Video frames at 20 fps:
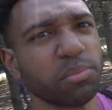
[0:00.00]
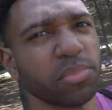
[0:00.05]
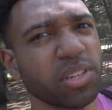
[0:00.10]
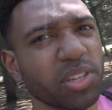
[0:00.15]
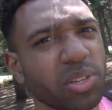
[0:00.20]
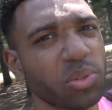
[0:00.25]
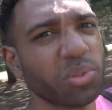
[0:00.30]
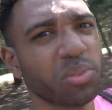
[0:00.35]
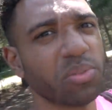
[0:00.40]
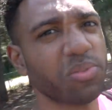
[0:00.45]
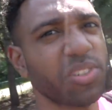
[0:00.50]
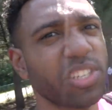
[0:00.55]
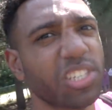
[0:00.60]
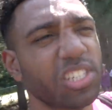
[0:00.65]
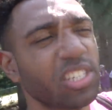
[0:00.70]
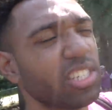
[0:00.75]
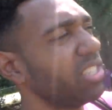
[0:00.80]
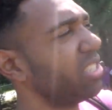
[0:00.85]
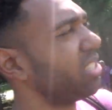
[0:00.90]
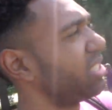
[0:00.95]
Big old
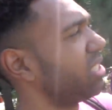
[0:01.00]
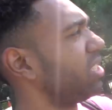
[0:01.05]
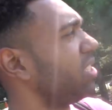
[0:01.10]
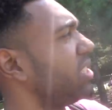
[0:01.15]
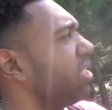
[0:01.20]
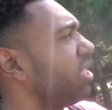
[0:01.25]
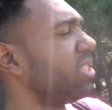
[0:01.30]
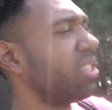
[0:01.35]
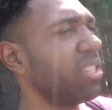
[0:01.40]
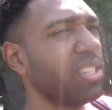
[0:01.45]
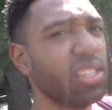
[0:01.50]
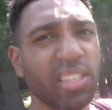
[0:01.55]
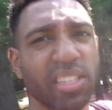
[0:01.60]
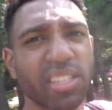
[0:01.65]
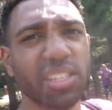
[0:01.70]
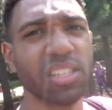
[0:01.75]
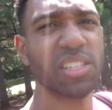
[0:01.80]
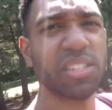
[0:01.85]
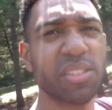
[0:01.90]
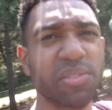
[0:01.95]
fishies.
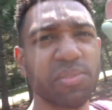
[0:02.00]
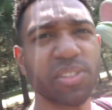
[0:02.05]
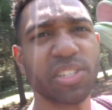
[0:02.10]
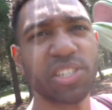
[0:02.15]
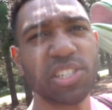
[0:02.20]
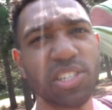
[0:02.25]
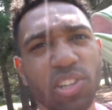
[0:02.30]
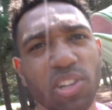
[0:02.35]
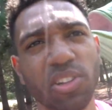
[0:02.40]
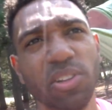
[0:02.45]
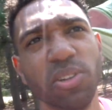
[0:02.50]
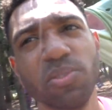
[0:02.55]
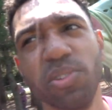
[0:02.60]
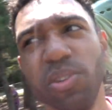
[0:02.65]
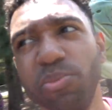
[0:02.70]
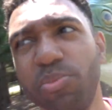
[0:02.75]
Fishies all over